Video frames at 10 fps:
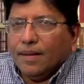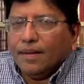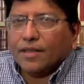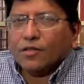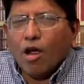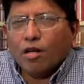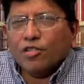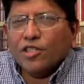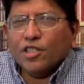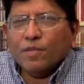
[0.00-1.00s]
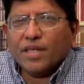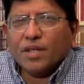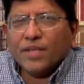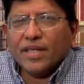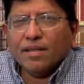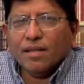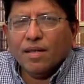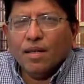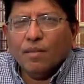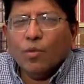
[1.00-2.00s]
technology is becoming
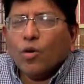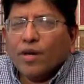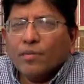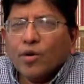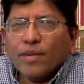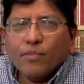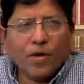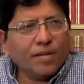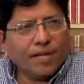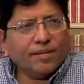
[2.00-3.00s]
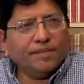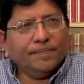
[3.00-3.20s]
more and more important.